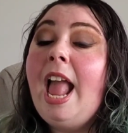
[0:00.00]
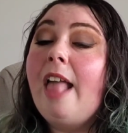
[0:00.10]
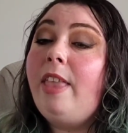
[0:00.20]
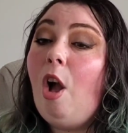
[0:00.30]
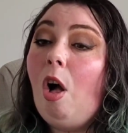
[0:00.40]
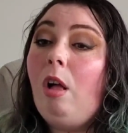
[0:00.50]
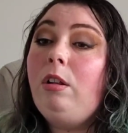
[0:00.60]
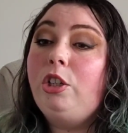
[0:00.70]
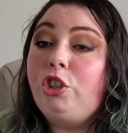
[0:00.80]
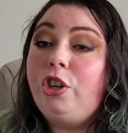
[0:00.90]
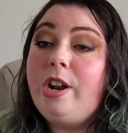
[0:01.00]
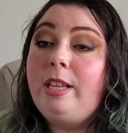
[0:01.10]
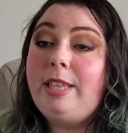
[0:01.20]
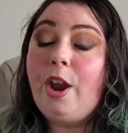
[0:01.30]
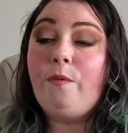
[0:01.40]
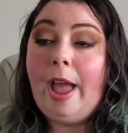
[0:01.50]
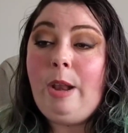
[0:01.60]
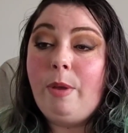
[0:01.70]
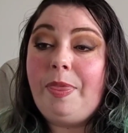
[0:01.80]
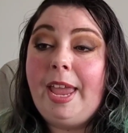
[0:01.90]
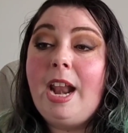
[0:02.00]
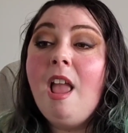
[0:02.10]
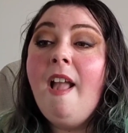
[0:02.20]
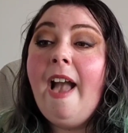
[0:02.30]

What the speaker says: and they all assured us they are fine with it.